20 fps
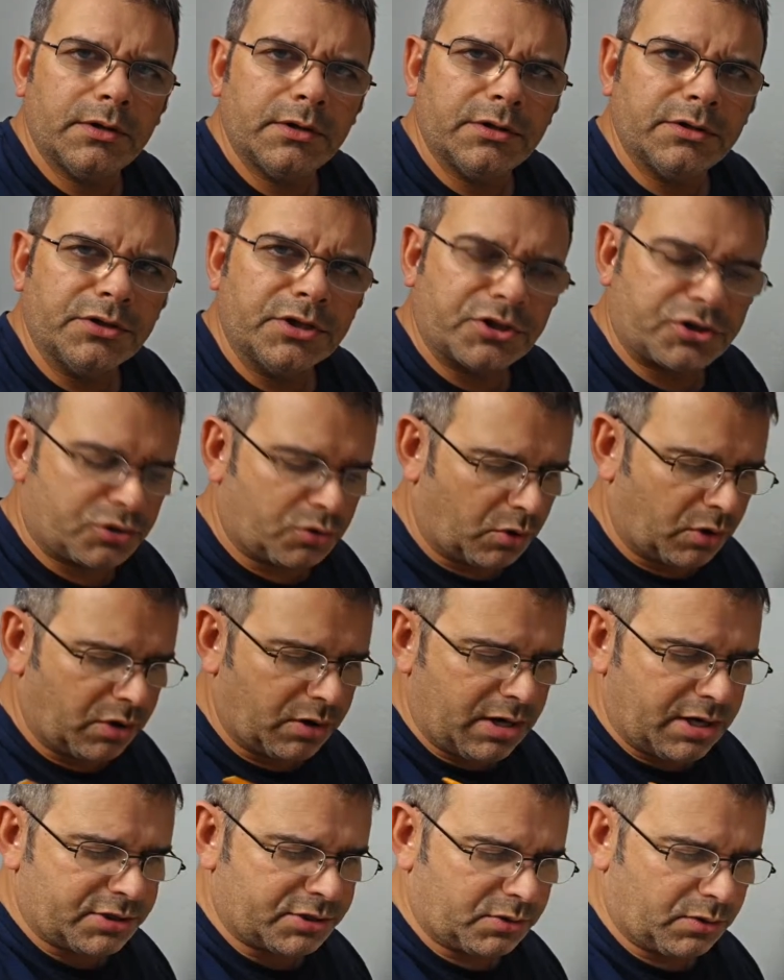Destroyer
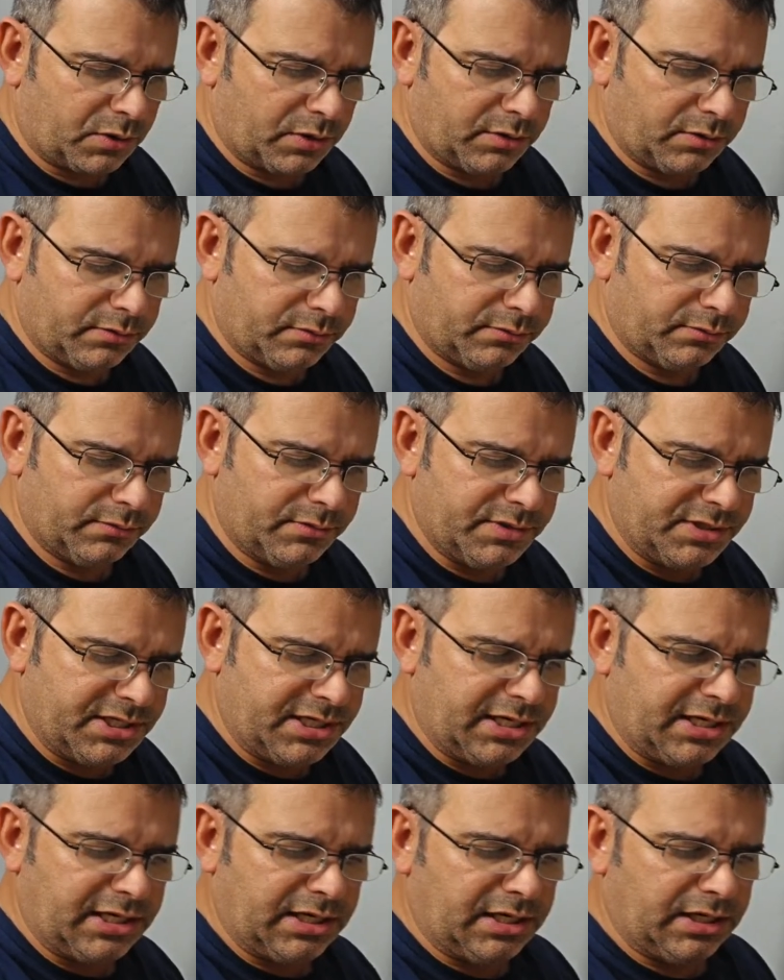escort,
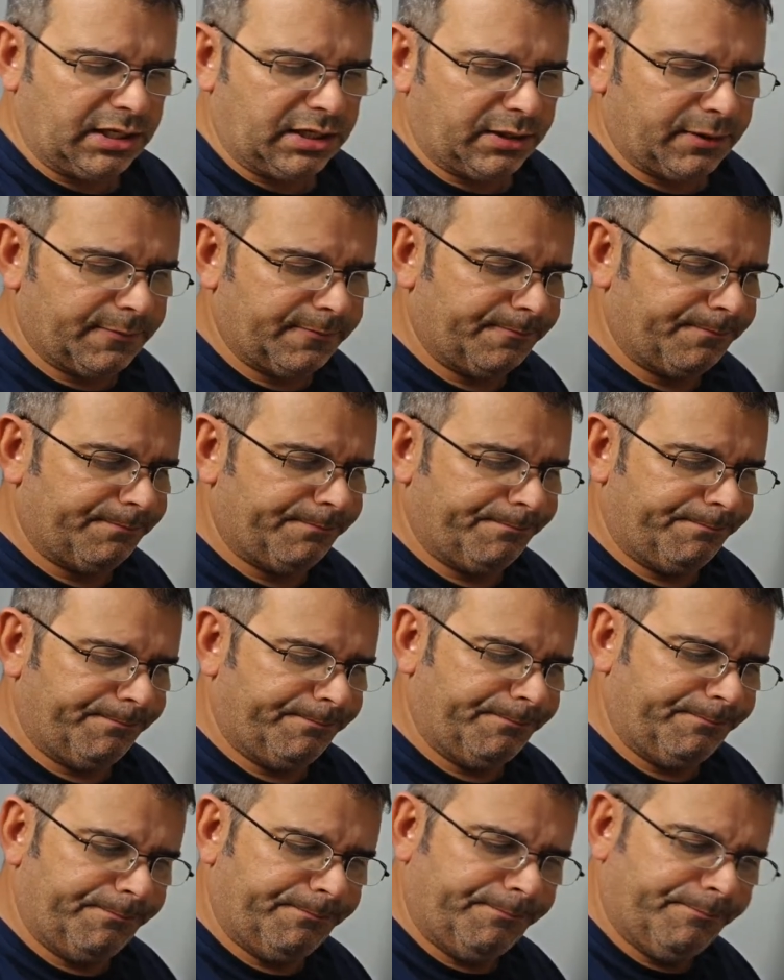DE.
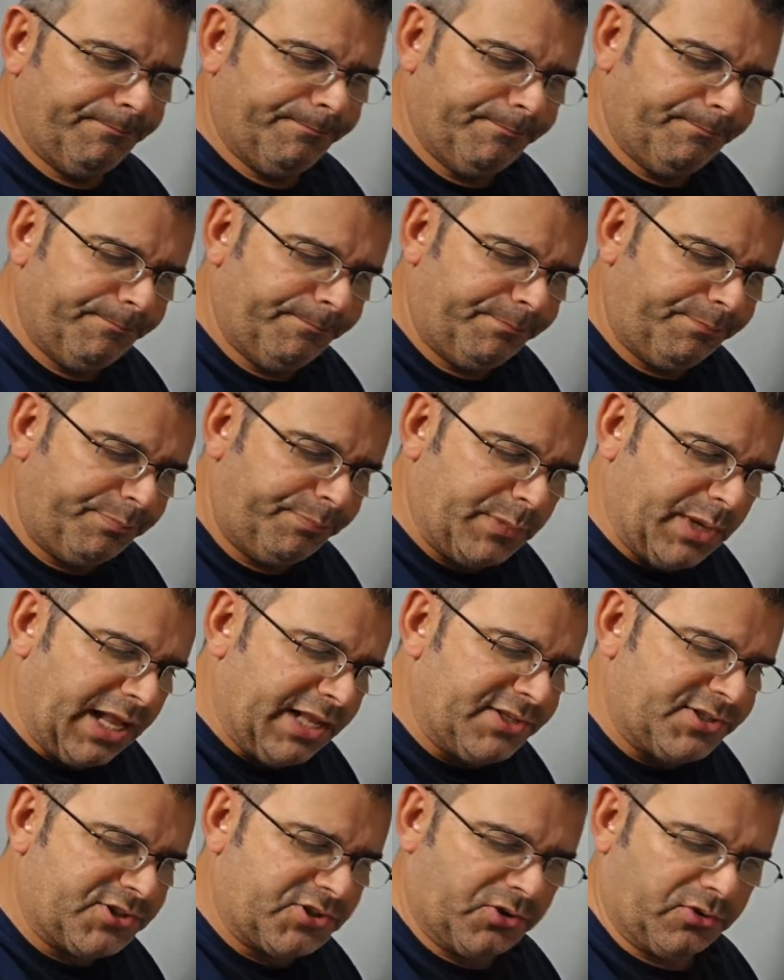
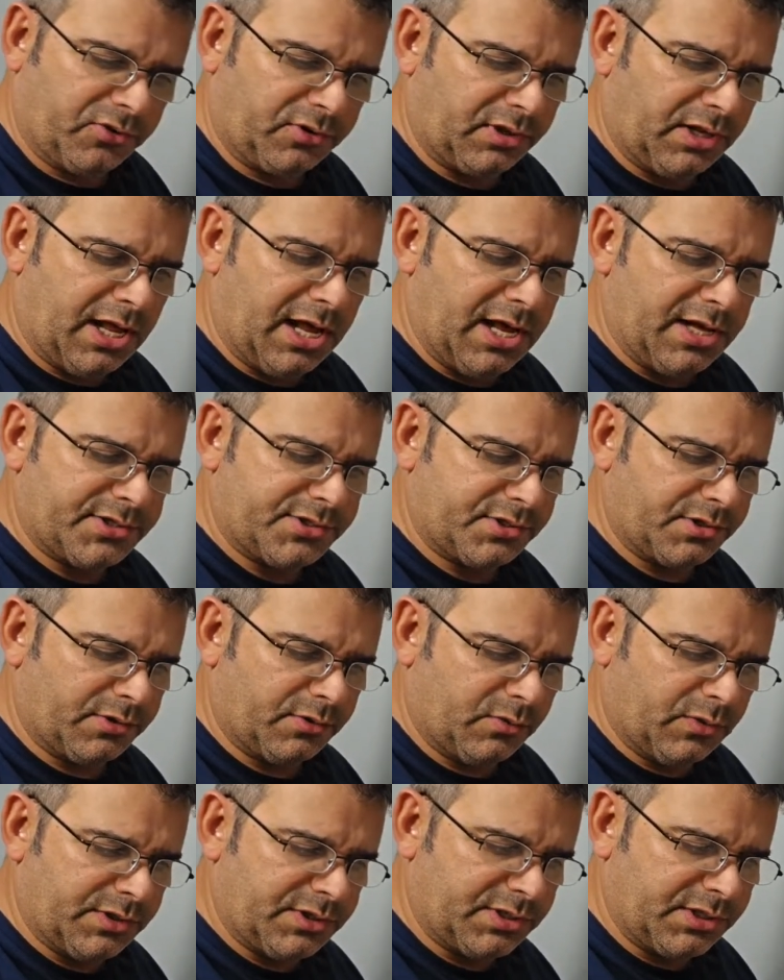Edsel class, or
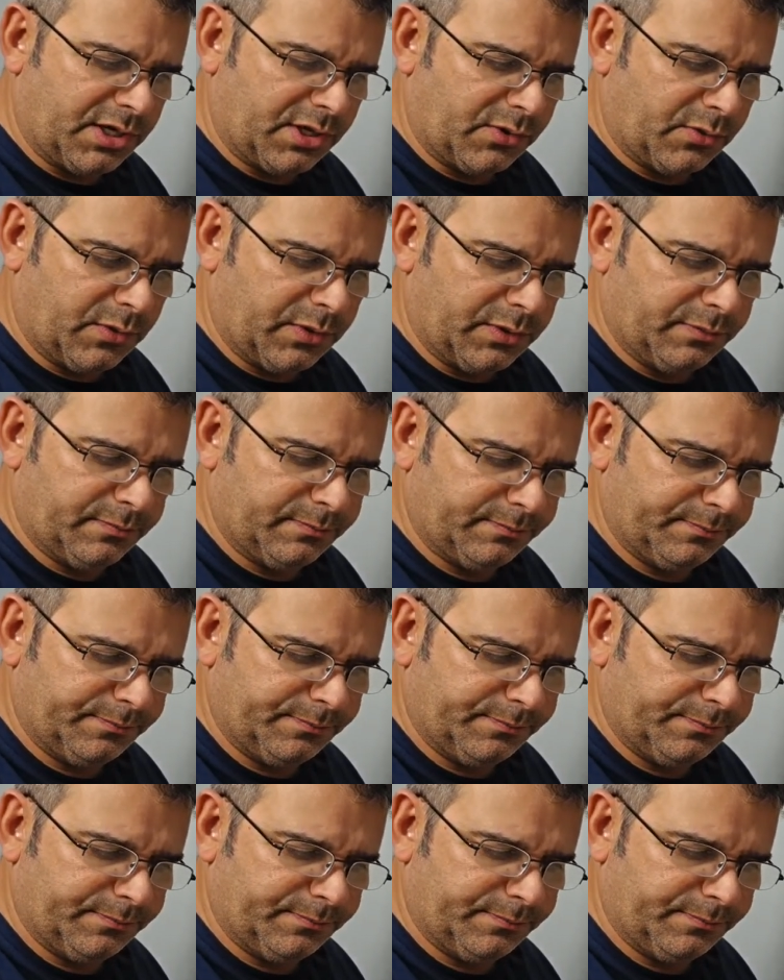what's the other one?